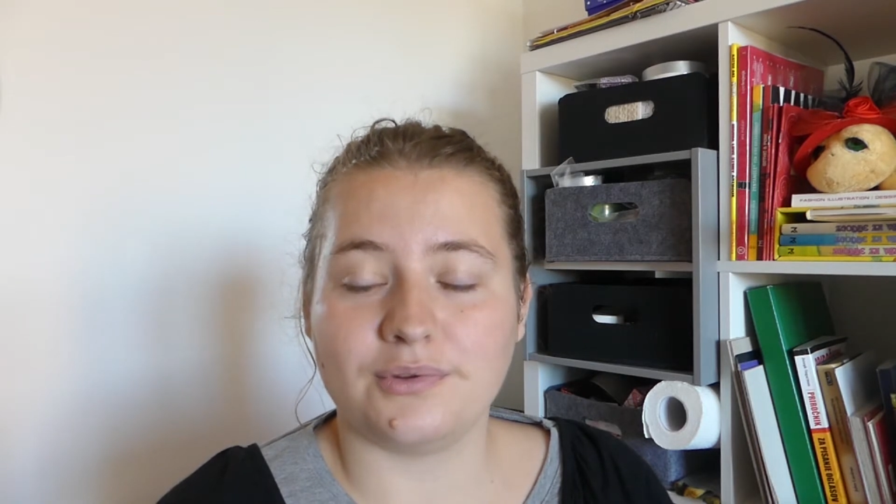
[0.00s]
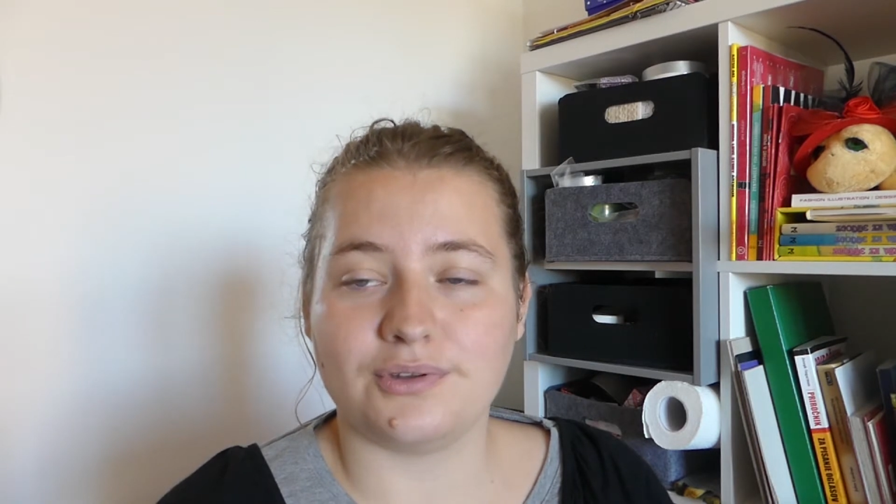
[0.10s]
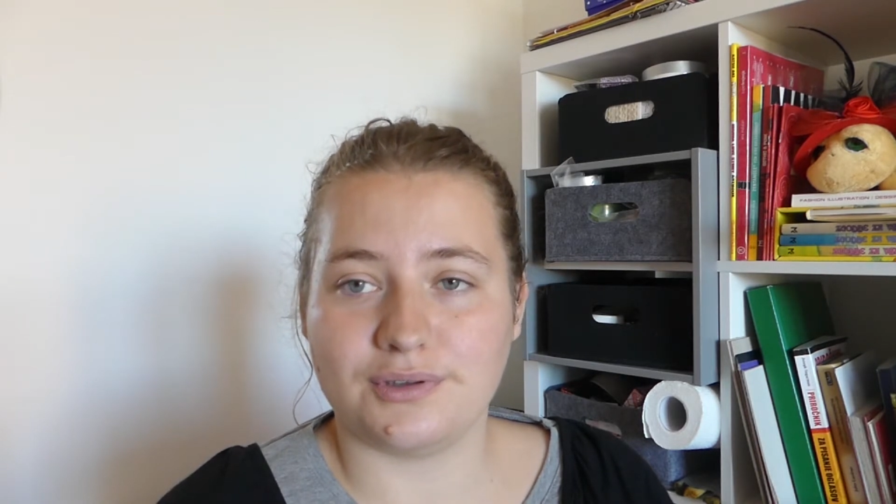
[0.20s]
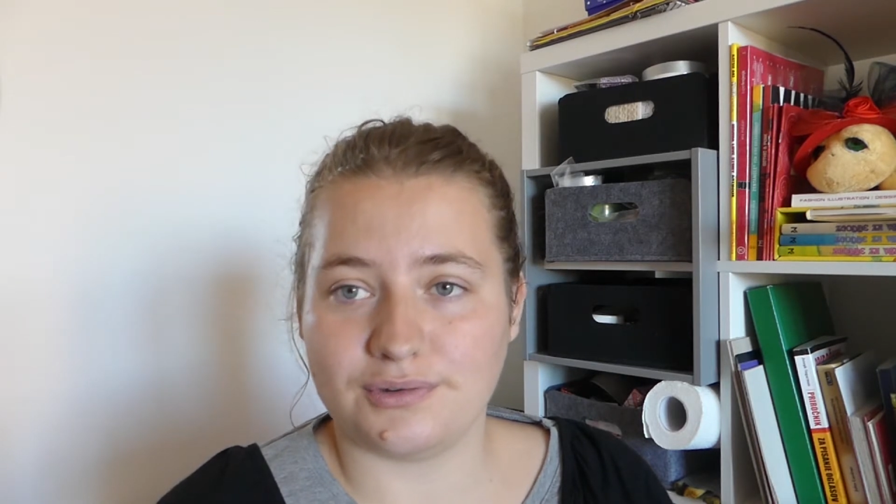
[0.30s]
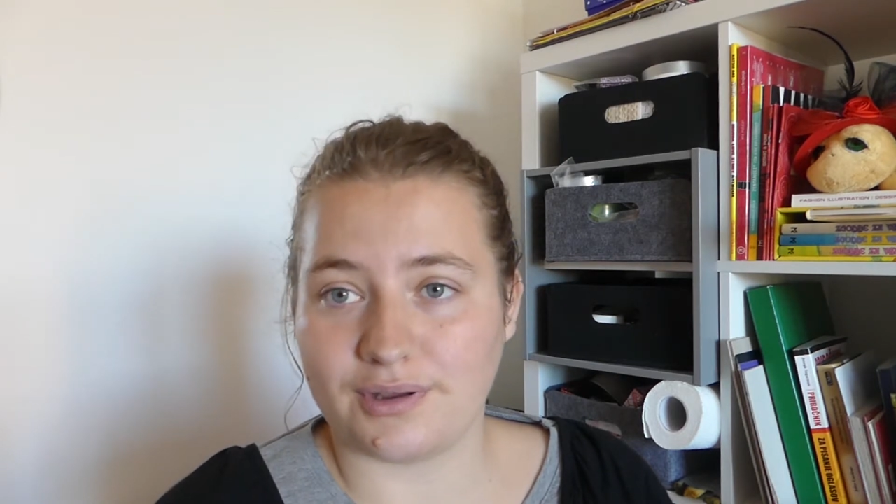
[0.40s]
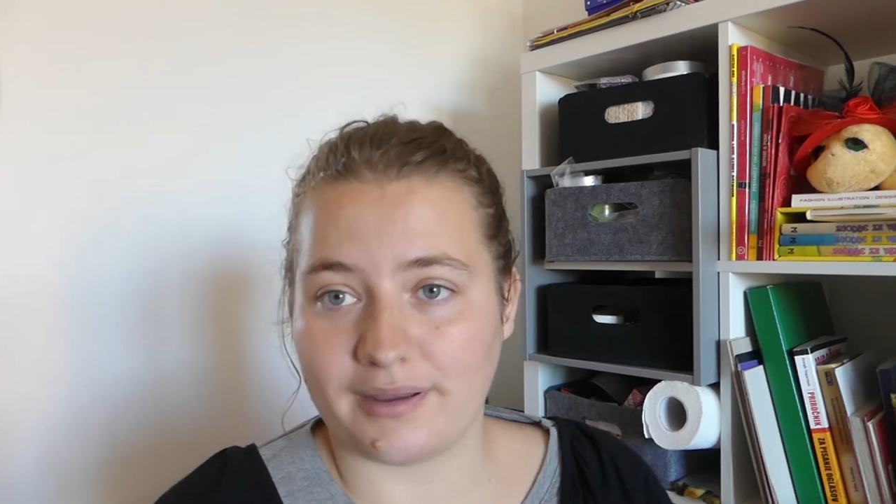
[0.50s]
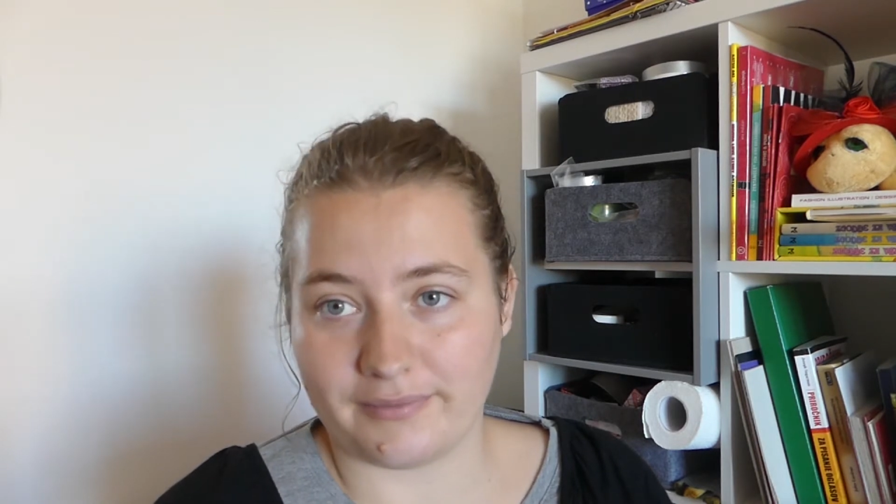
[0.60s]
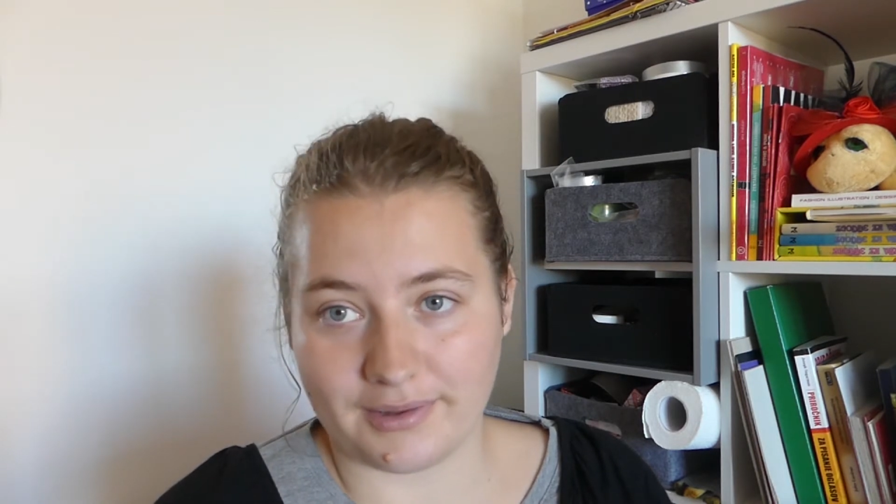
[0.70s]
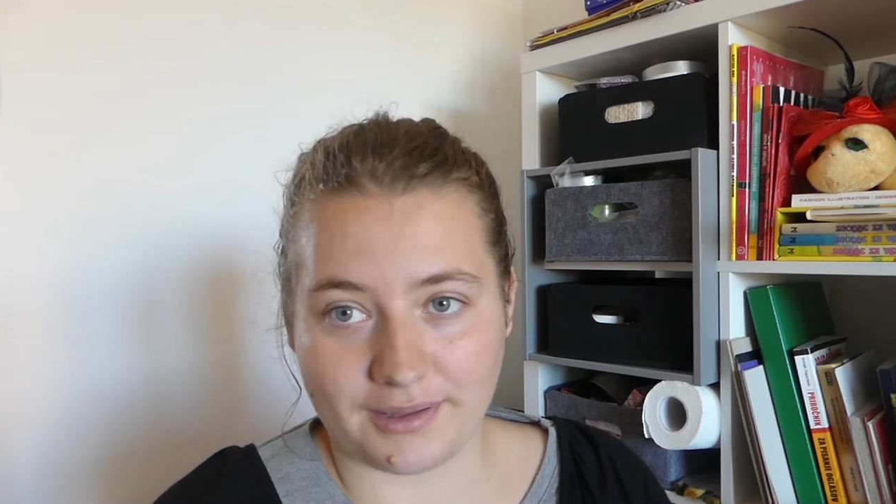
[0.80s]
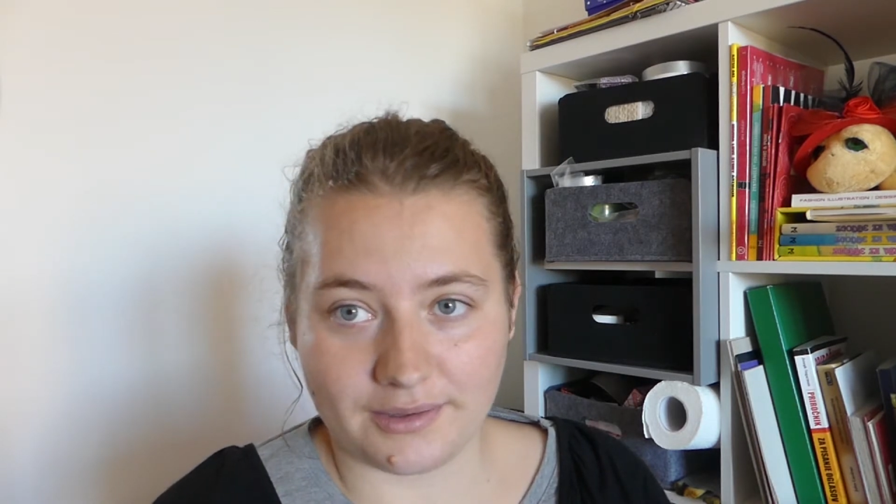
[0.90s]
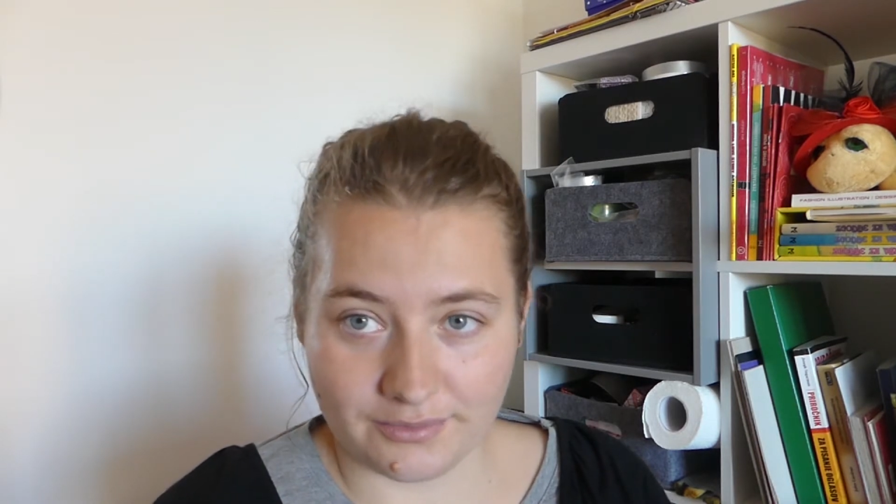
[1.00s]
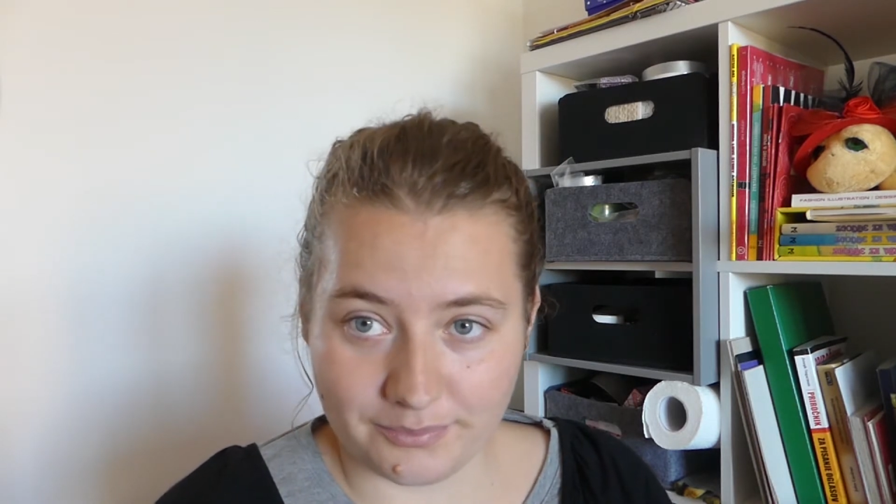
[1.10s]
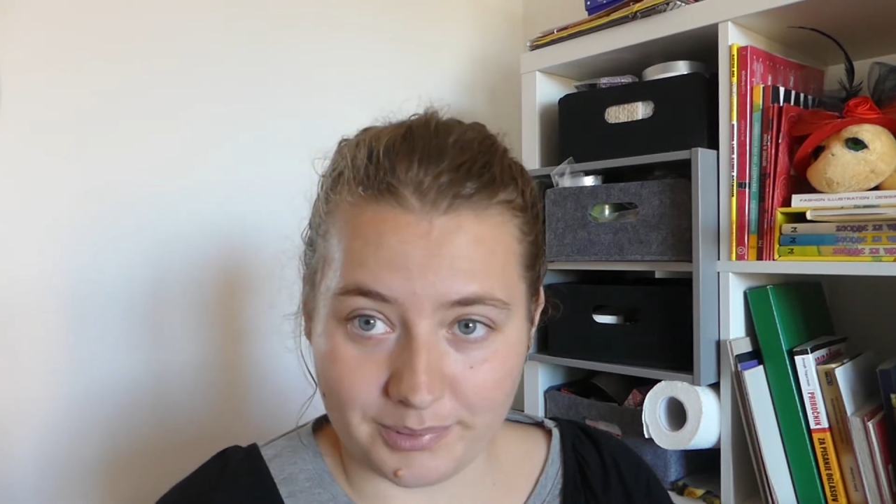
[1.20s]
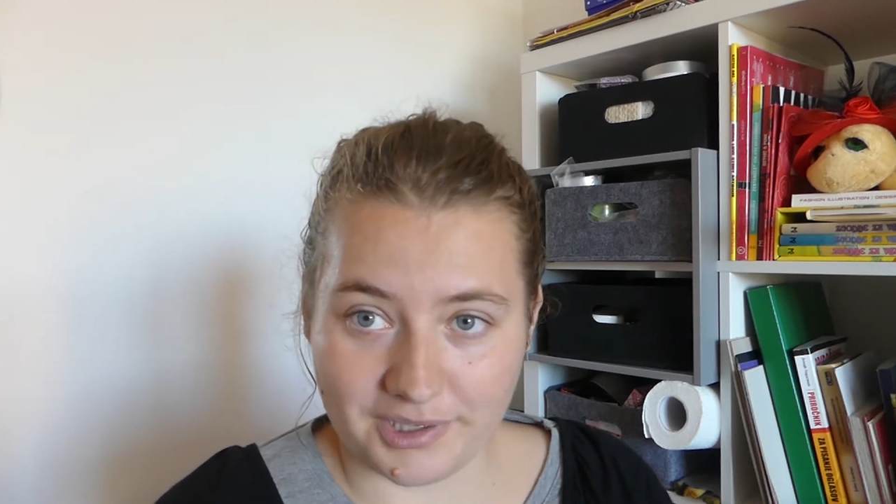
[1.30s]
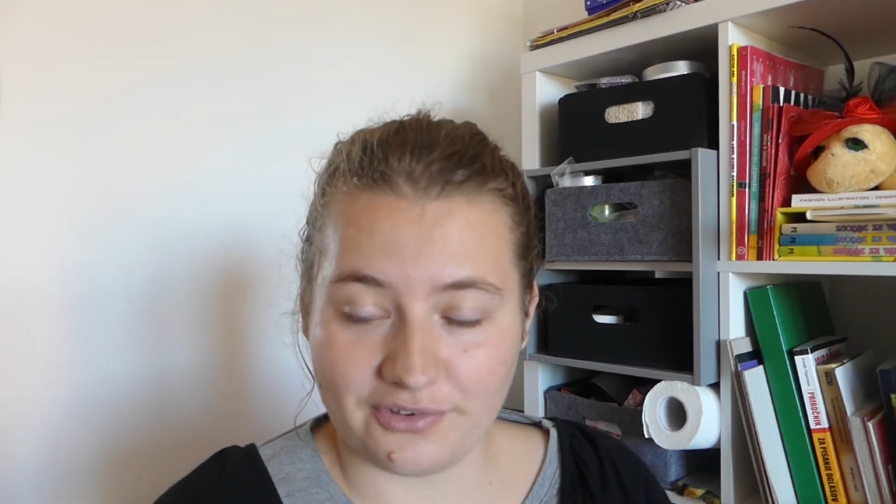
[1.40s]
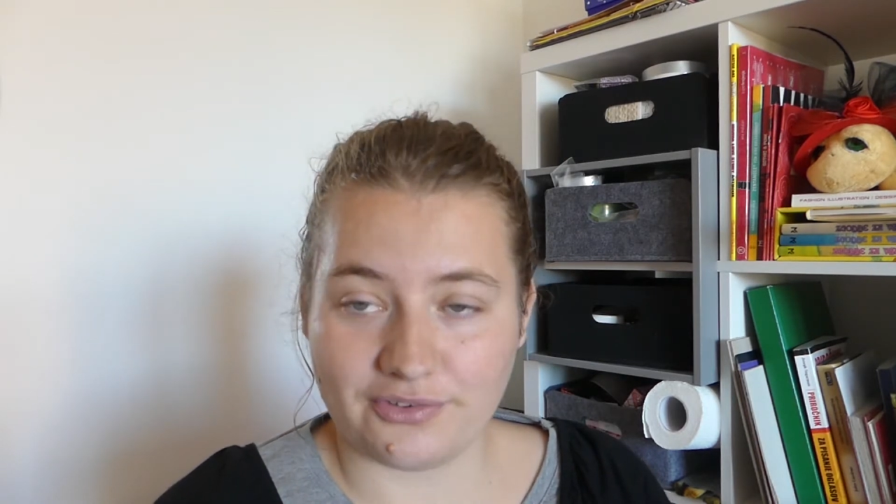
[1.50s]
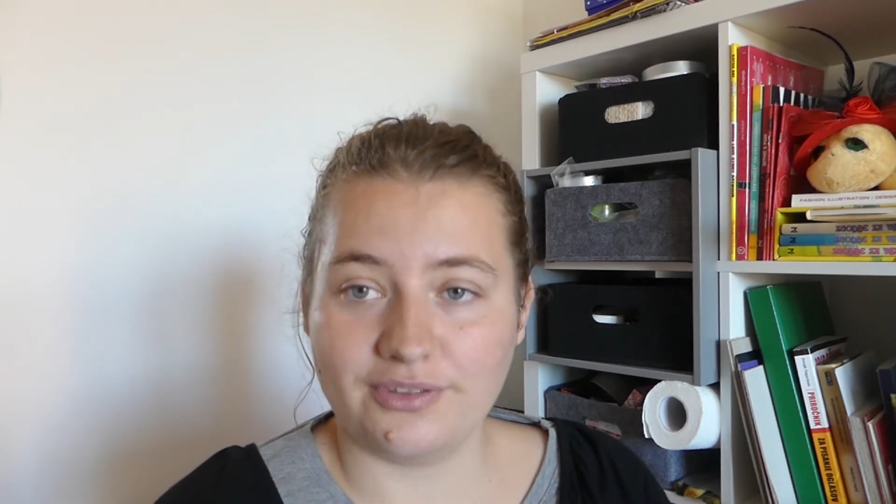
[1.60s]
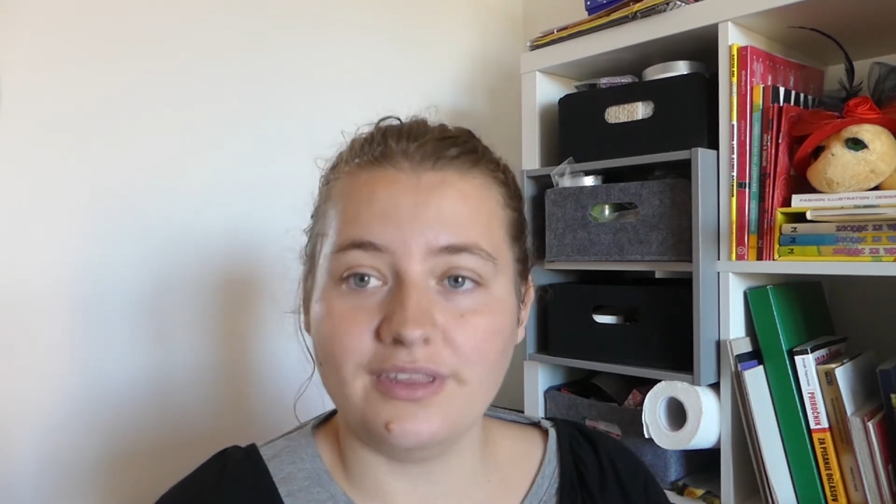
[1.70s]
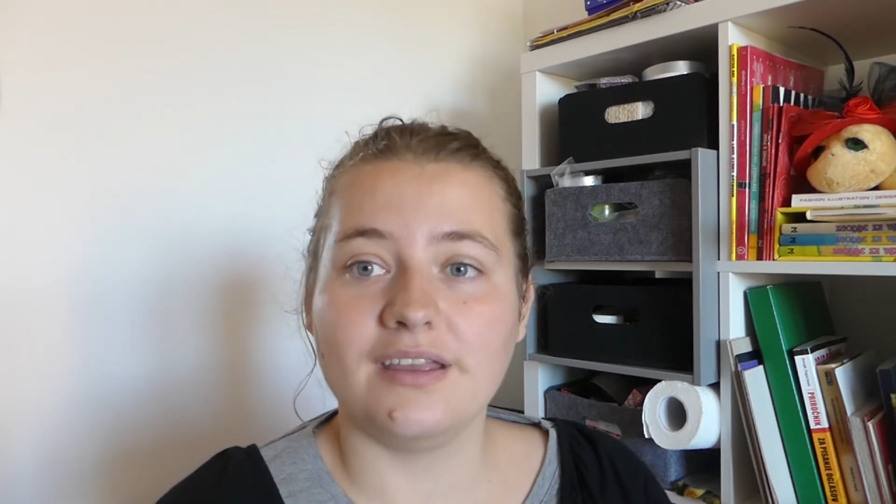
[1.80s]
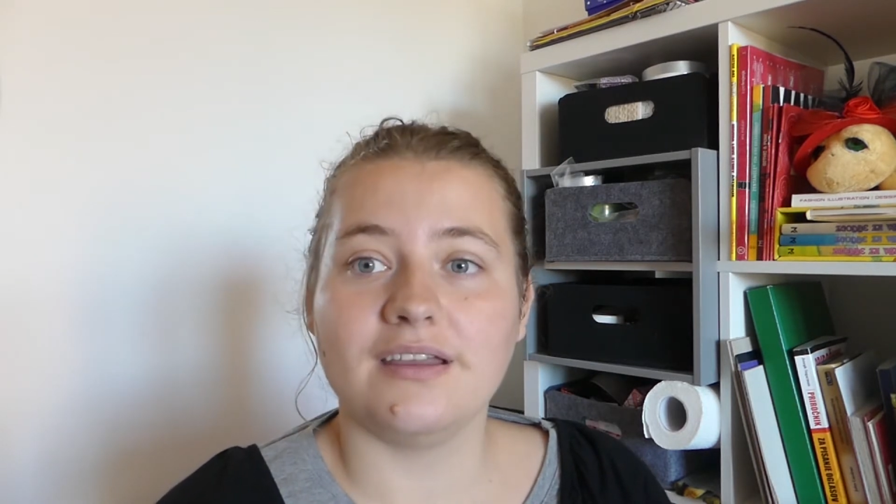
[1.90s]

you need to have a lot of patience,